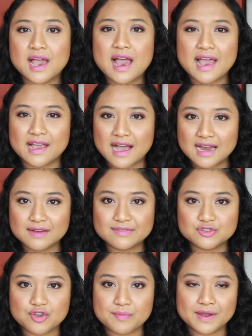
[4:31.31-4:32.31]
I kind of
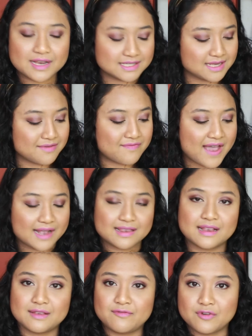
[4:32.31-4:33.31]
attribute it to the fact
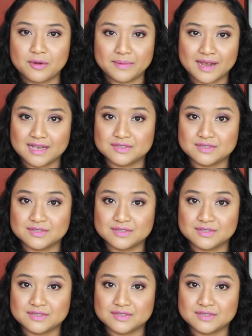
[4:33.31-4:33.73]
that the formula